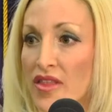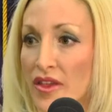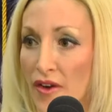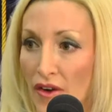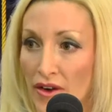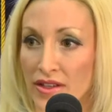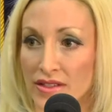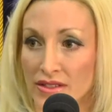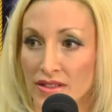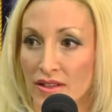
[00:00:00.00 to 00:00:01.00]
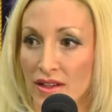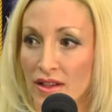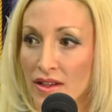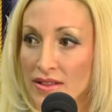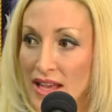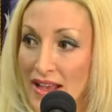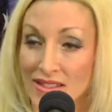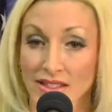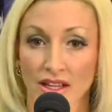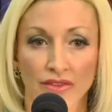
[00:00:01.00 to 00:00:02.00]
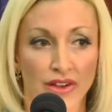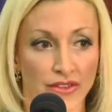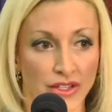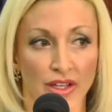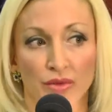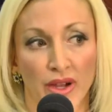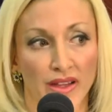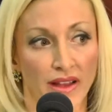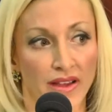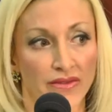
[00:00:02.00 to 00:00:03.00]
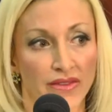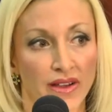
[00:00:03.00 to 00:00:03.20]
the hardest task I've ever done in my life.